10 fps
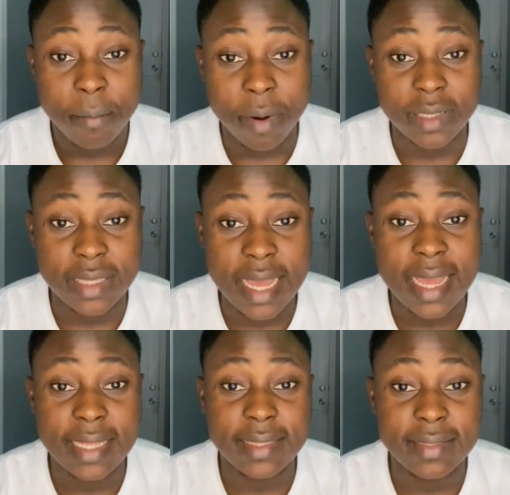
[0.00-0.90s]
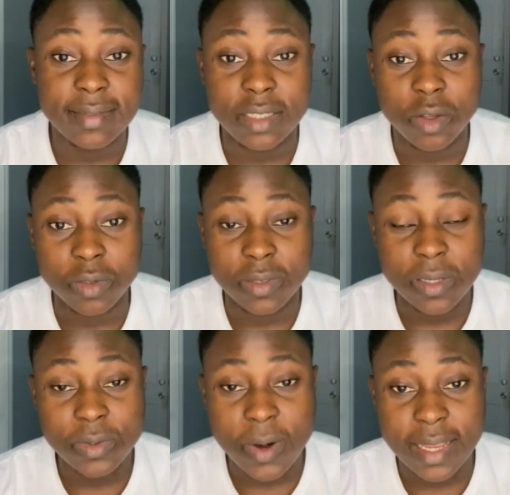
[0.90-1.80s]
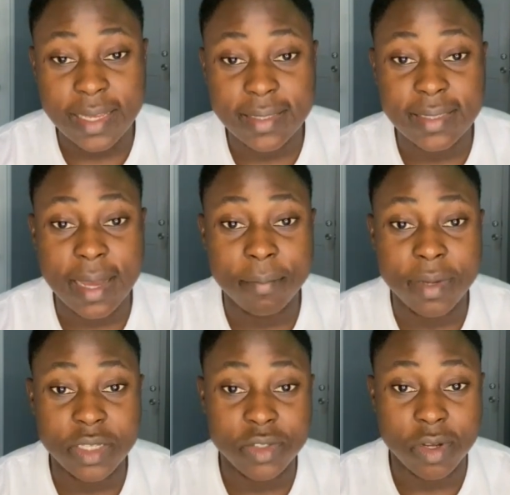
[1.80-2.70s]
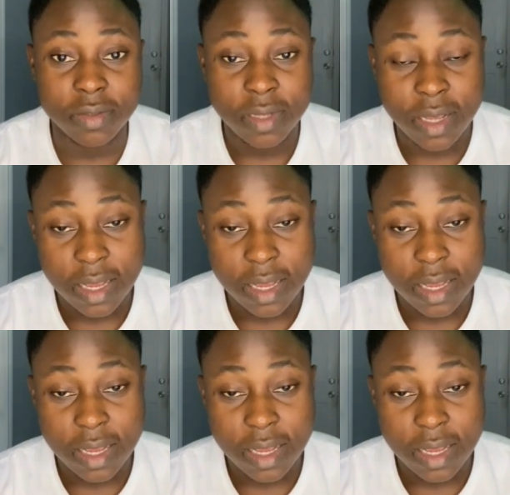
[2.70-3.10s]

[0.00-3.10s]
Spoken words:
But then, these rankings are based on,